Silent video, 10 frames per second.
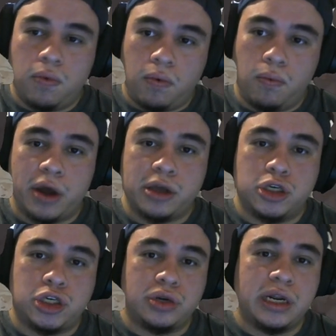what you're
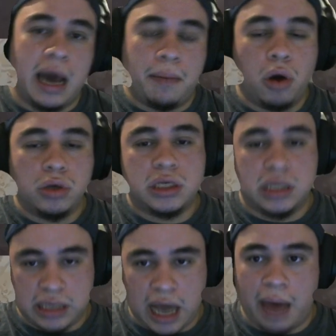shooting at most of
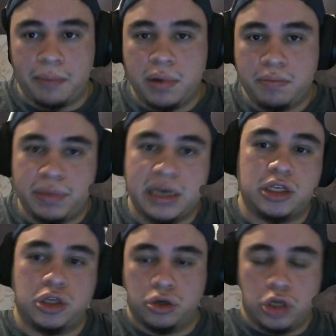the time
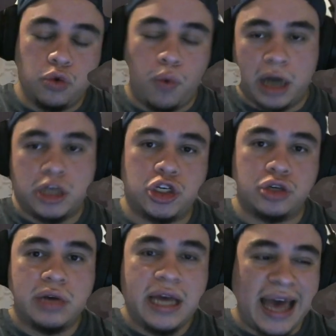because you want to
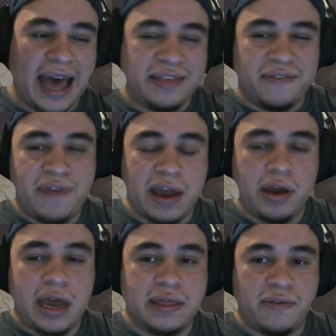shoot at the
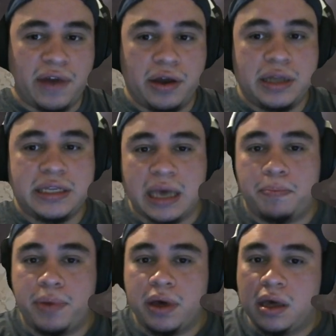very
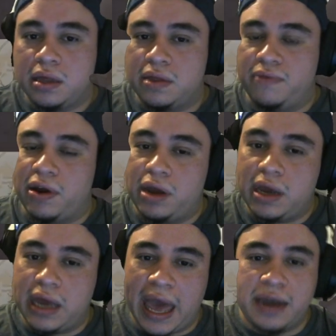tip, the
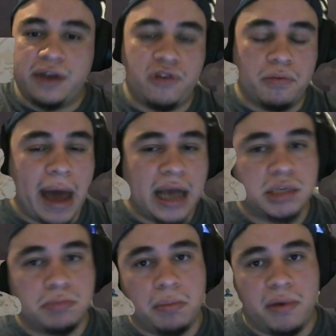very end of your
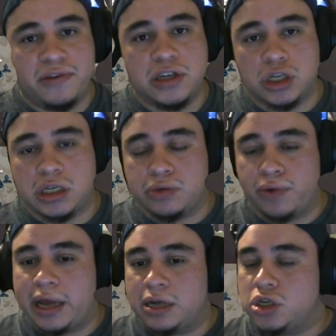maximum efficiency
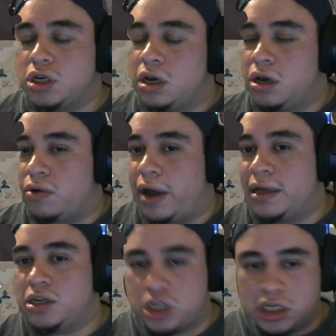range,
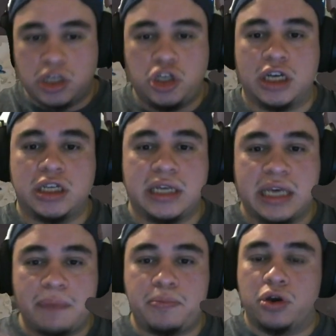right? Just to
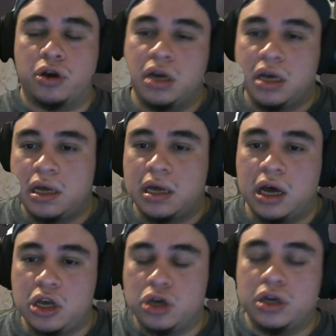keep
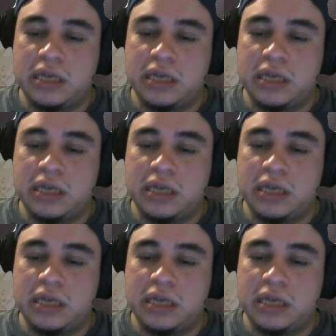a good